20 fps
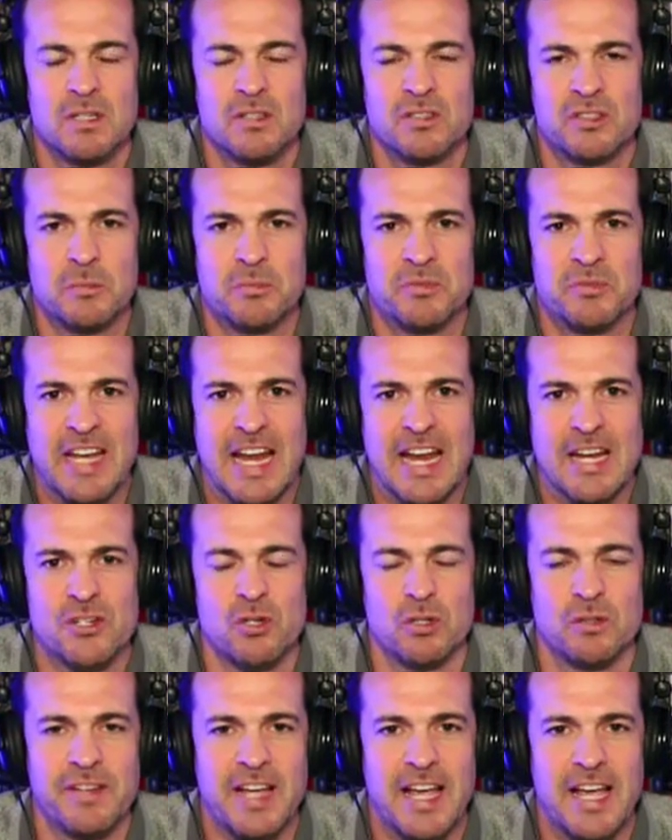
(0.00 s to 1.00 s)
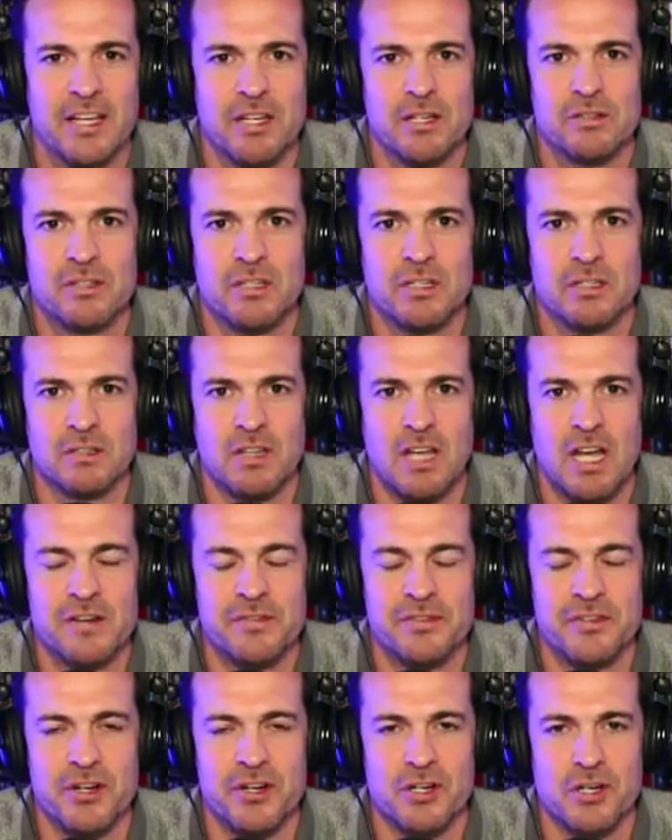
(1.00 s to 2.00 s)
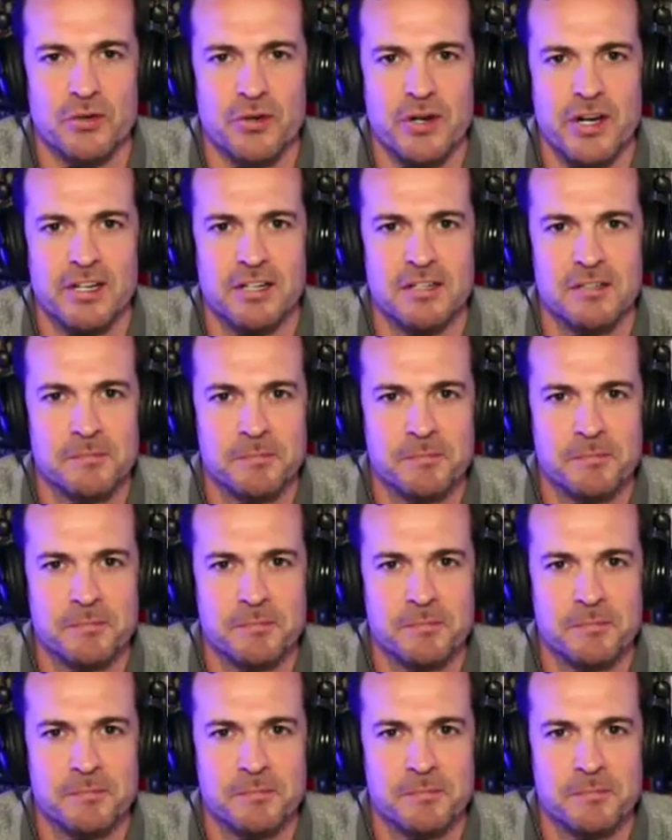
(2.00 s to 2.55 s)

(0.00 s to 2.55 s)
substantial value to your life or your career?